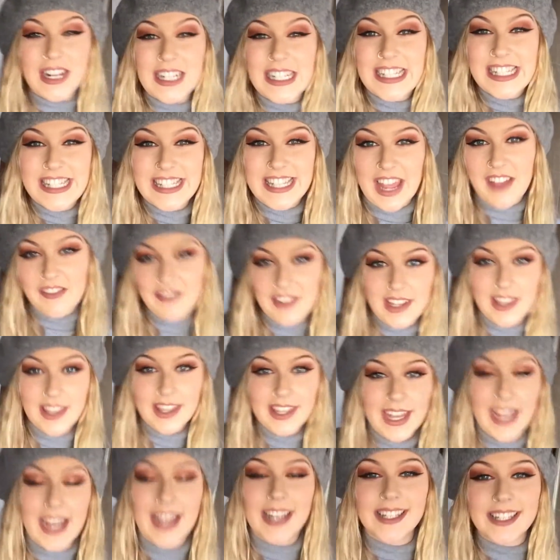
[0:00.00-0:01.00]

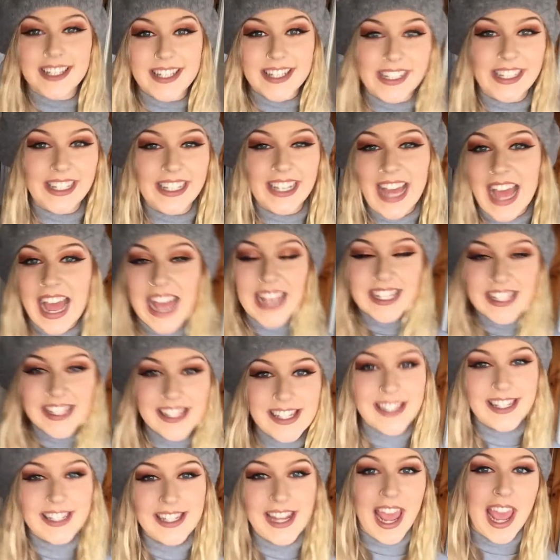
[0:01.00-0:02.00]
Seventh and
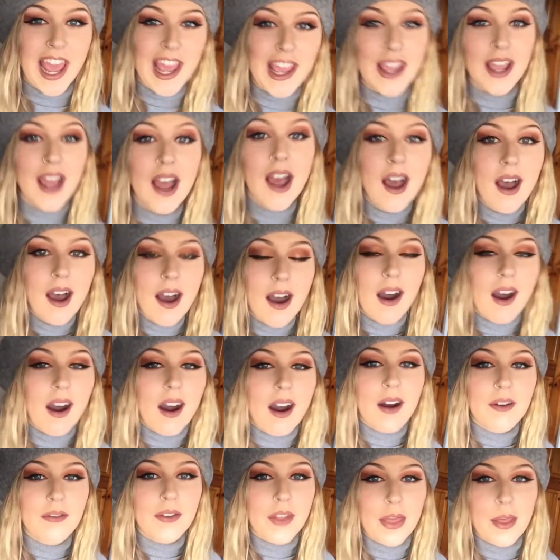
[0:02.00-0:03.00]
last day
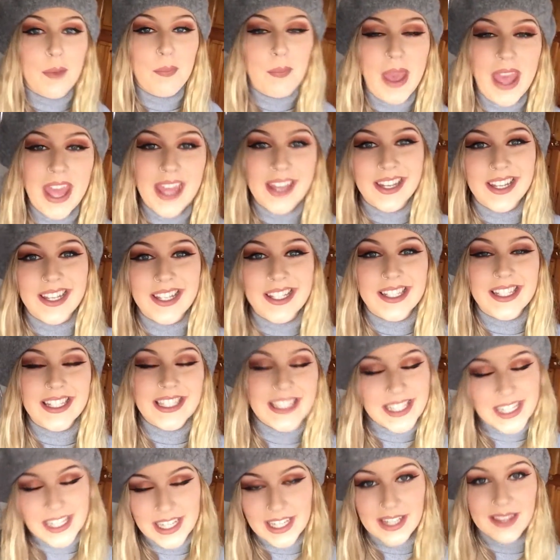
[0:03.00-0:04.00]
of the
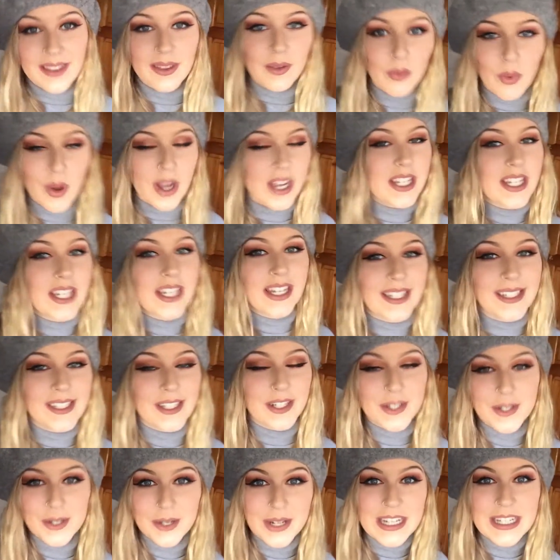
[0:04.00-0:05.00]
Penneys teeth
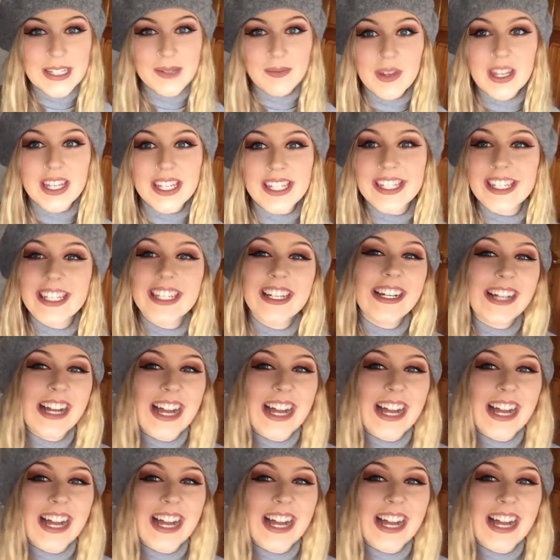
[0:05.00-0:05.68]
whitening treatment,